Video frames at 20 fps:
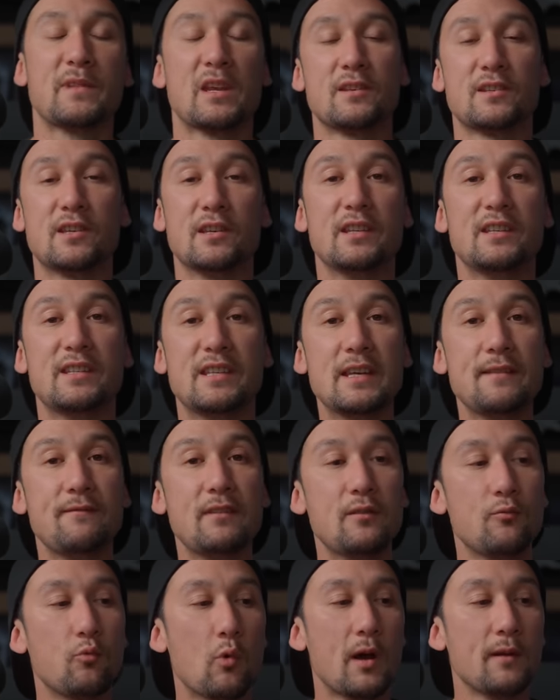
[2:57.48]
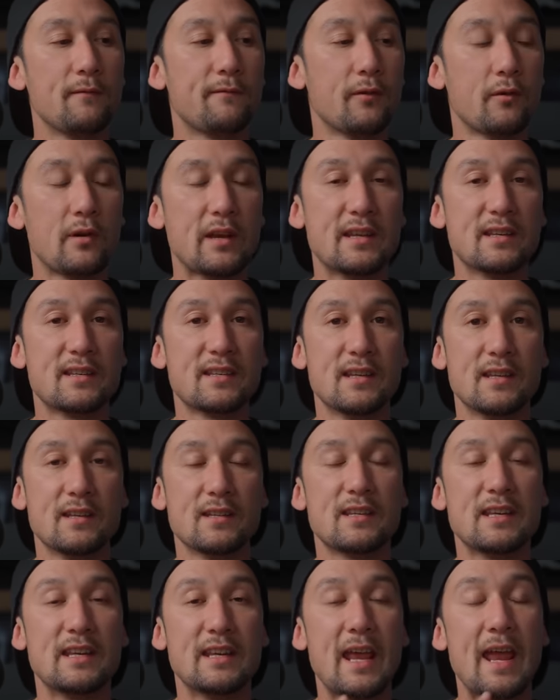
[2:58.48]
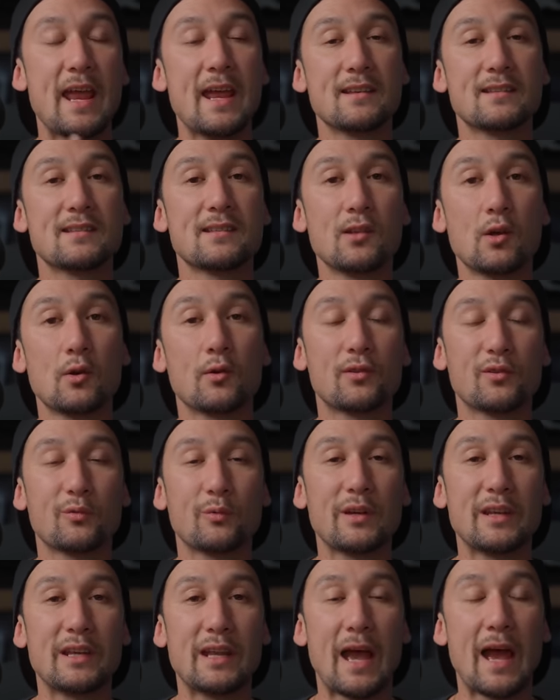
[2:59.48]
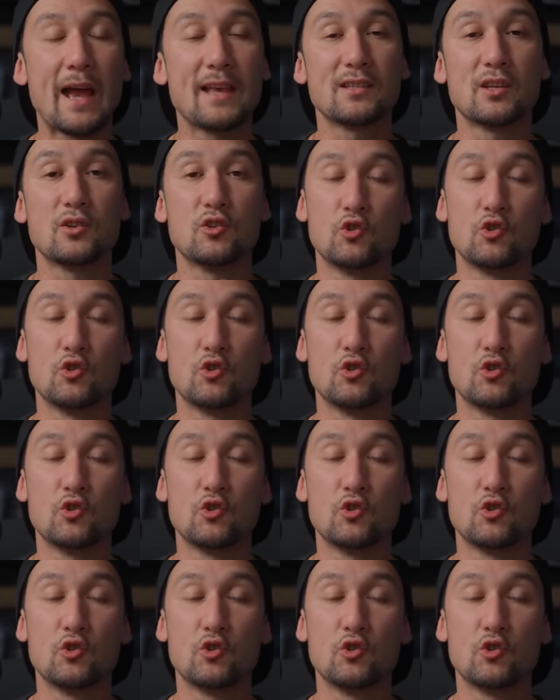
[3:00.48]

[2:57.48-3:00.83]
So the ZV-1, for instance, in S-Log 3 has a